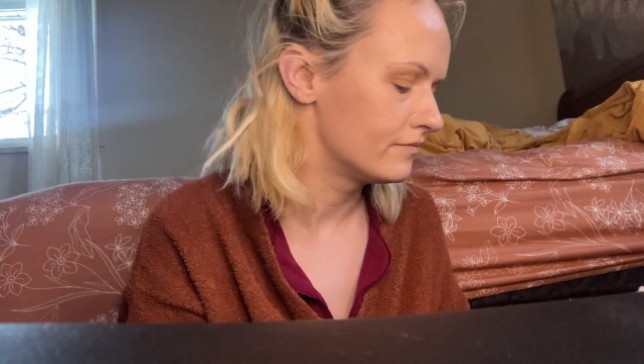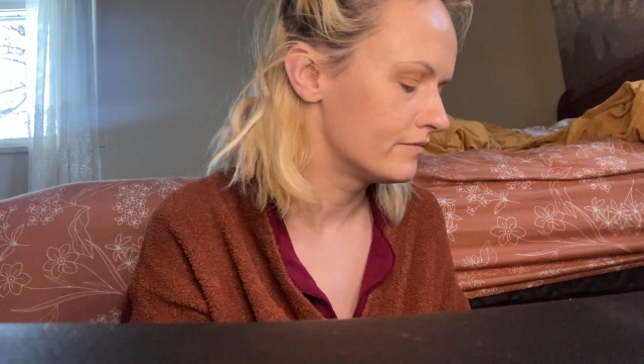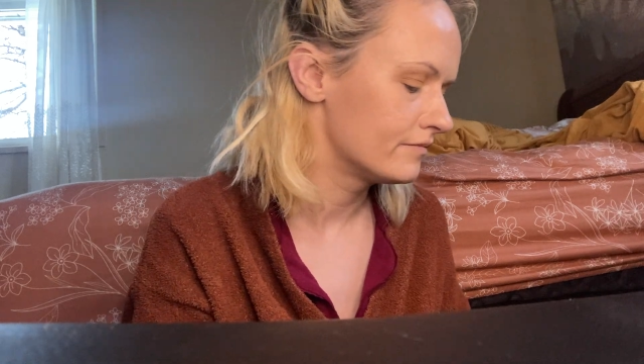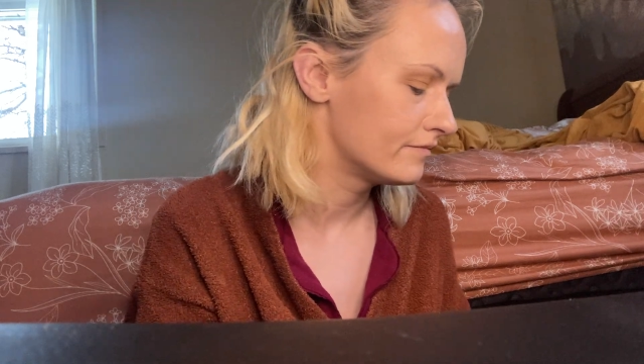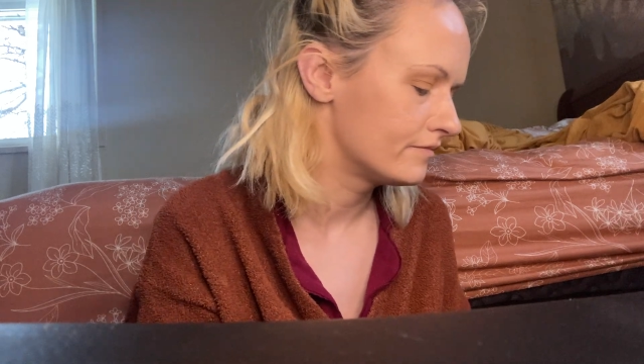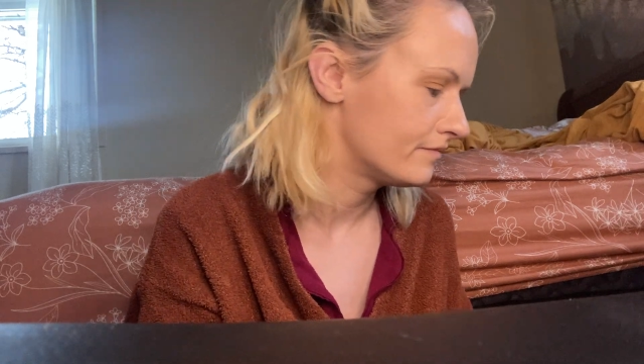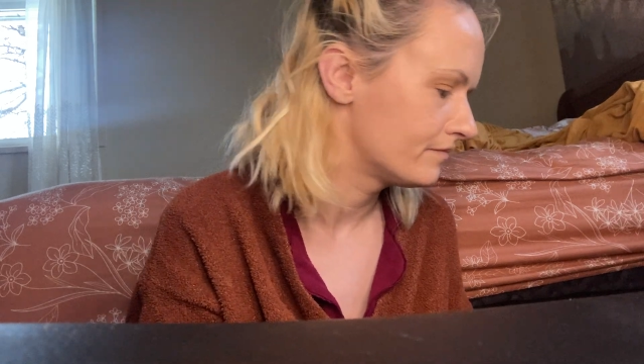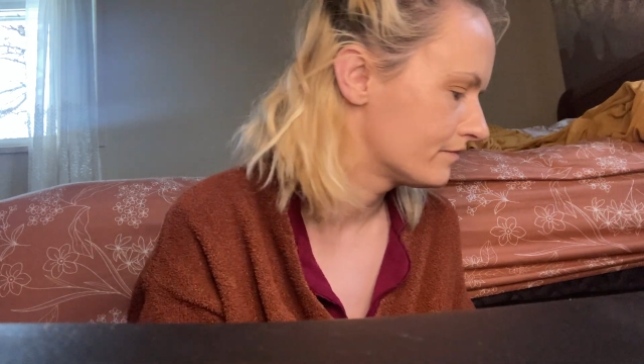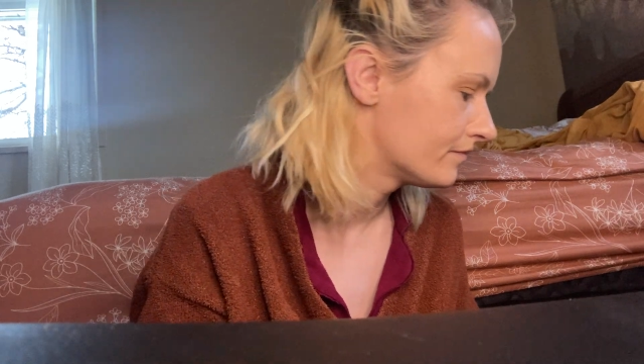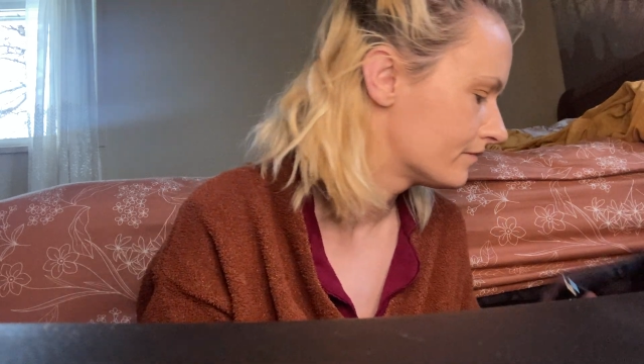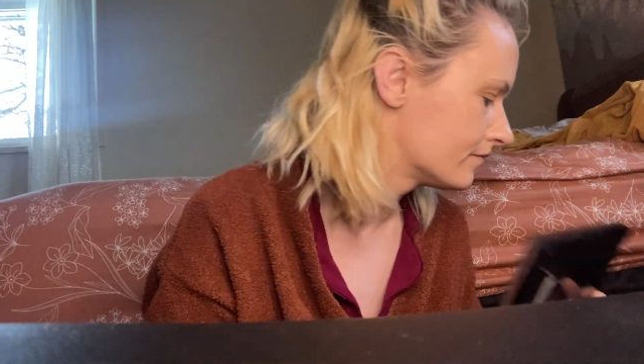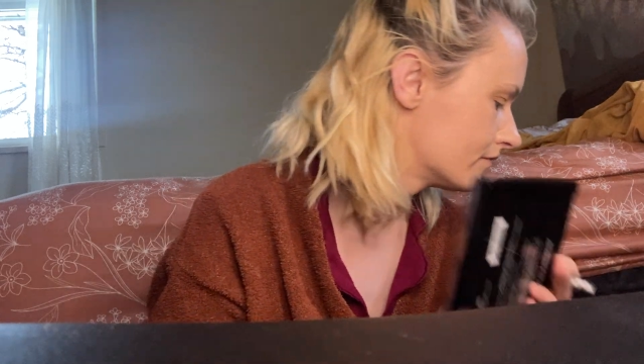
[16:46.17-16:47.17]

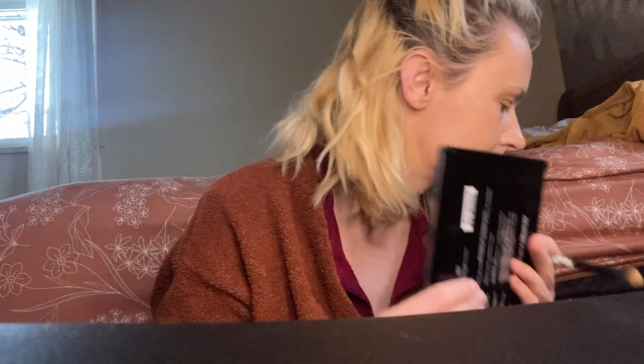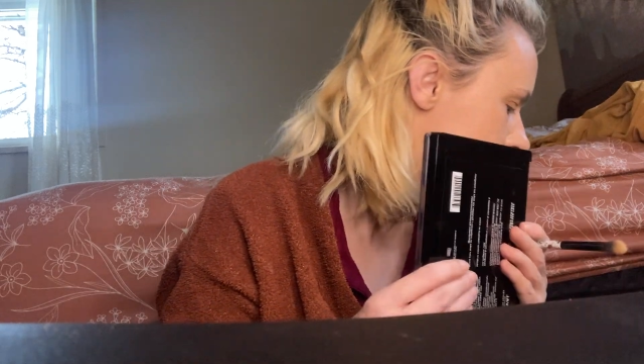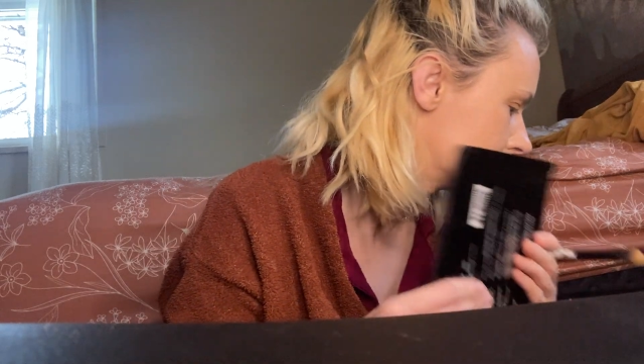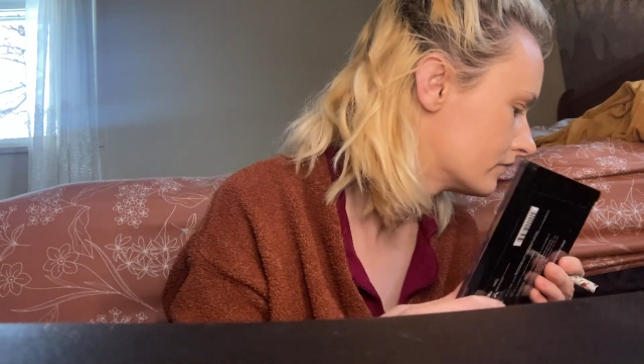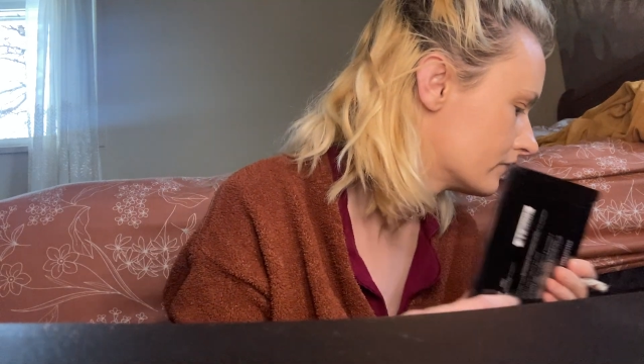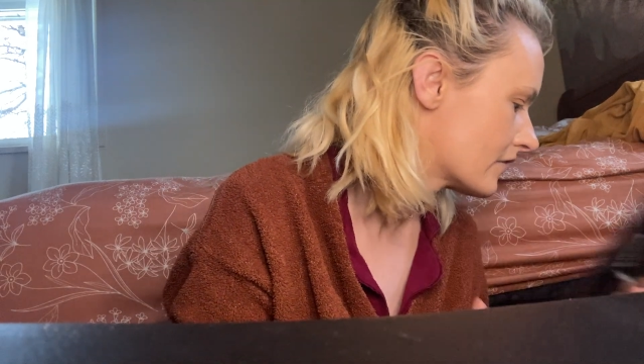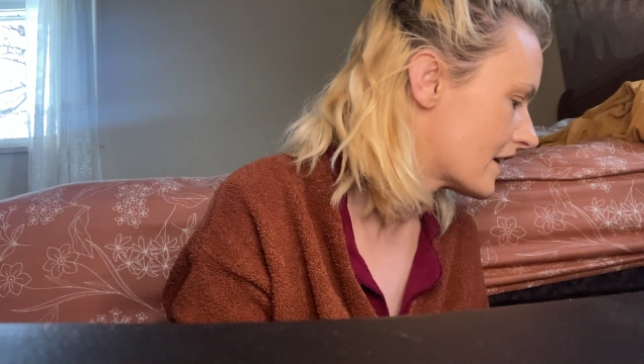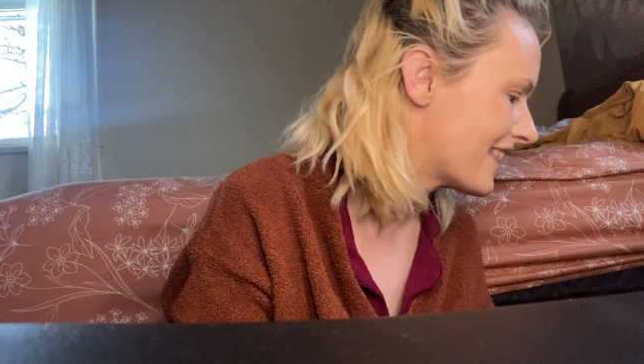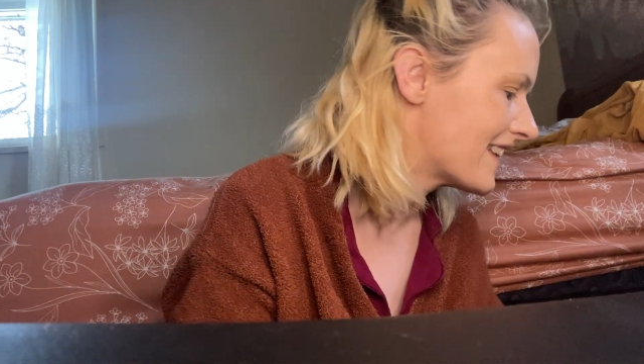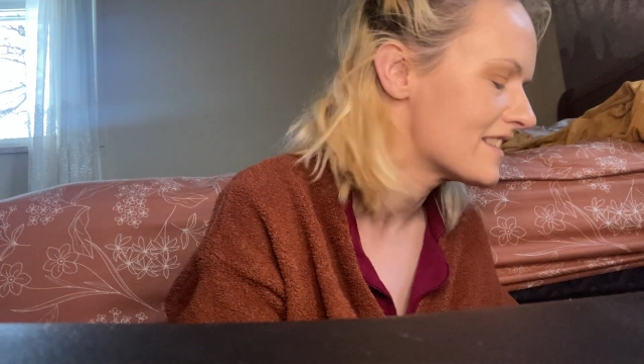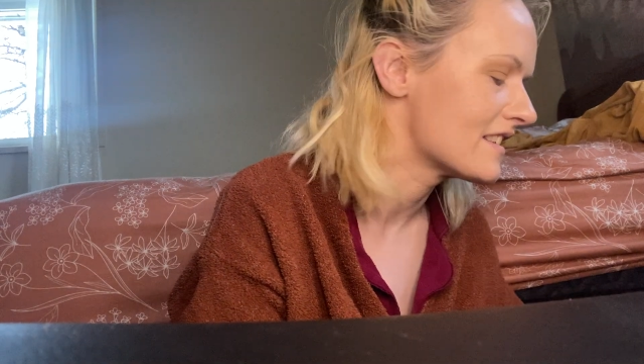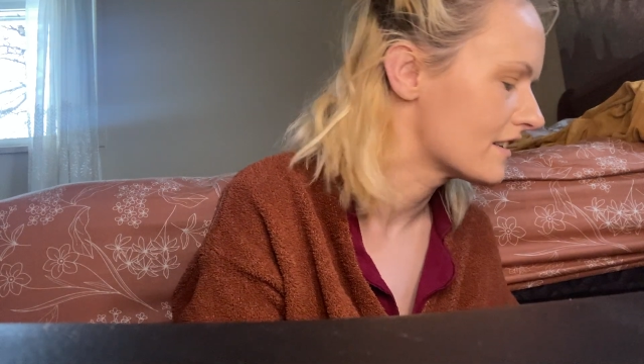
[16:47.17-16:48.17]

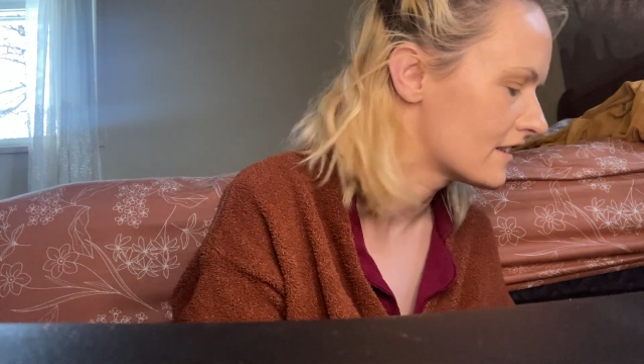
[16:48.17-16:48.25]
that's it.